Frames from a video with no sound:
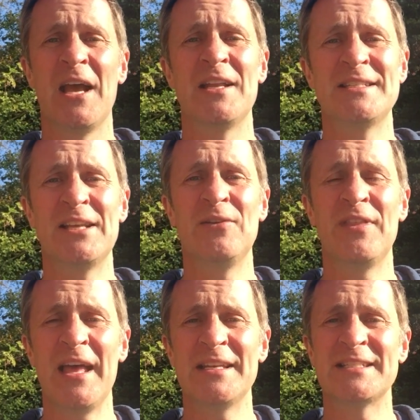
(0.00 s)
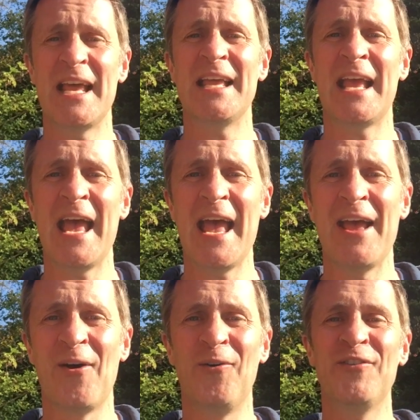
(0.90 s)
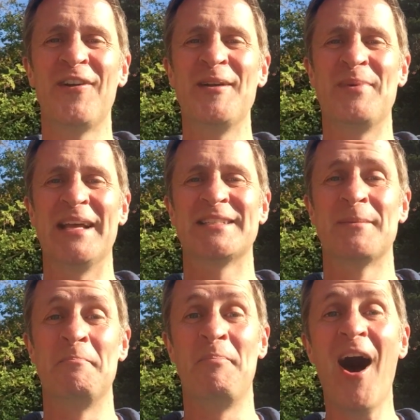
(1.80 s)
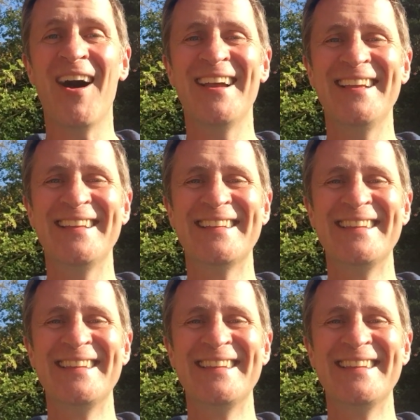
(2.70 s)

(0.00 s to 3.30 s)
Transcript: Until then, take care. All the very best. Bye.